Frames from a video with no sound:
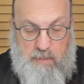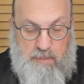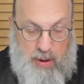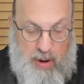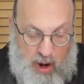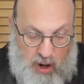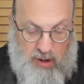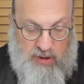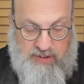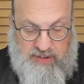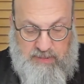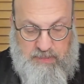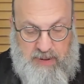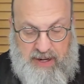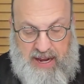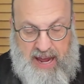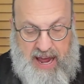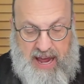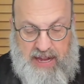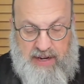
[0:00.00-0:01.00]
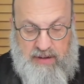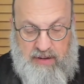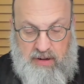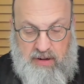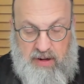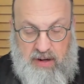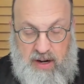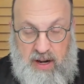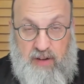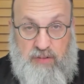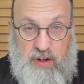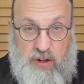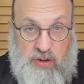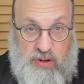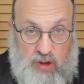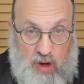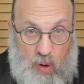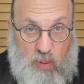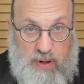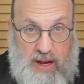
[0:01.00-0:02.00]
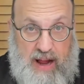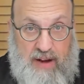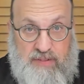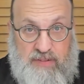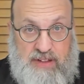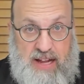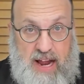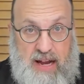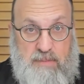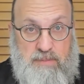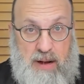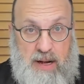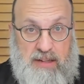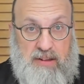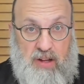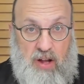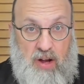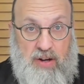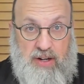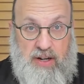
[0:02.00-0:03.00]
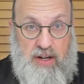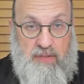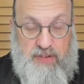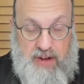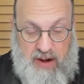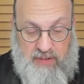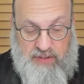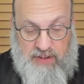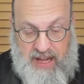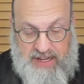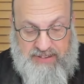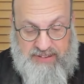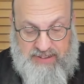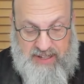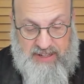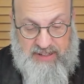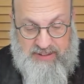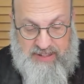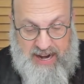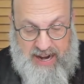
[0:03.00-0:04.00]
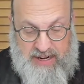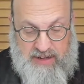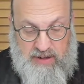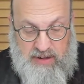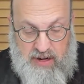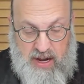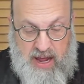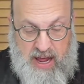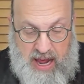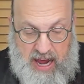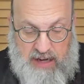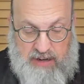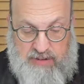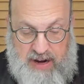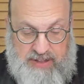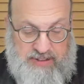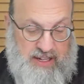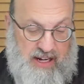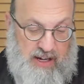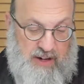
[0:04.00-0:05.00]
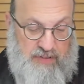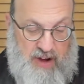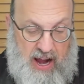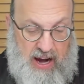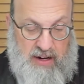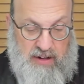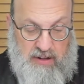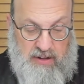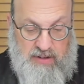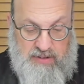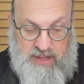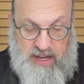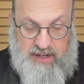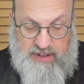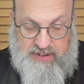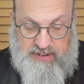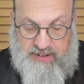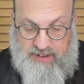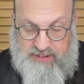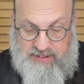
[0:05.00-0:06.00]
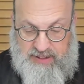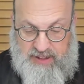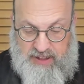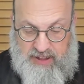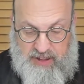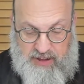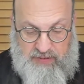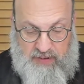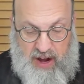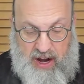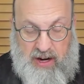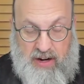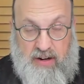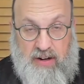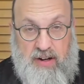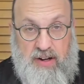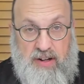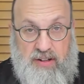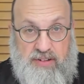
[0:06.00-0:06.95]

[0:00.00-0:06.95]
Pachas Mikan, if you don't have 10 batlanin, if you have less than 10, hareze kvar, then it's considered a kvar.